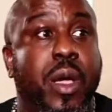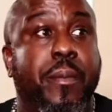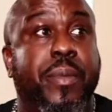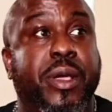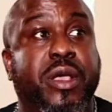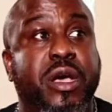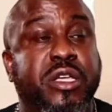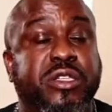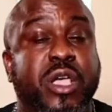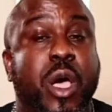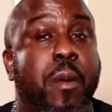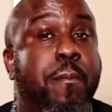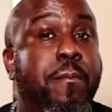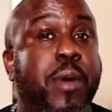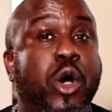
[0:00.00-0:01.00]
Because
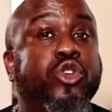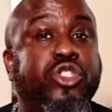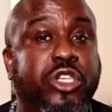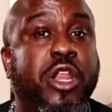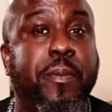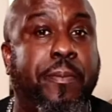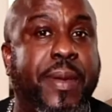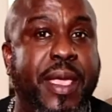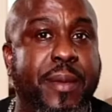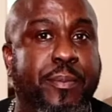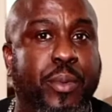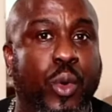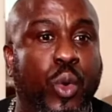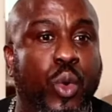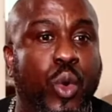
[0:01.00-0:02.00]
most of the
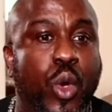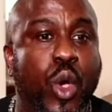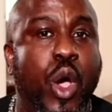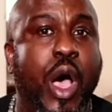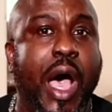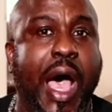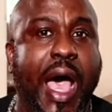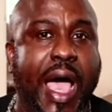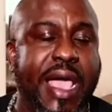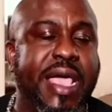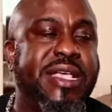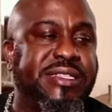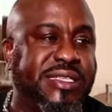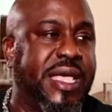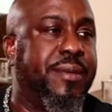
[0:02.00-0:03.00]
people I
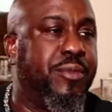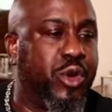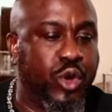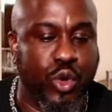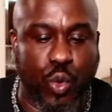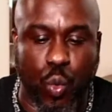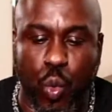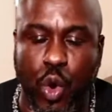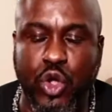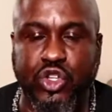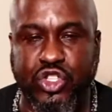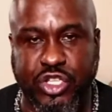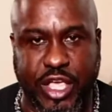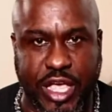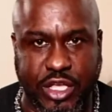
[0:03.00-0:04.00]
examine work
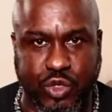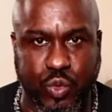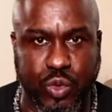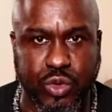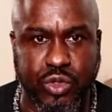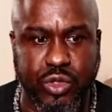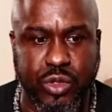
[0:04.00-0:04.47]
schedules.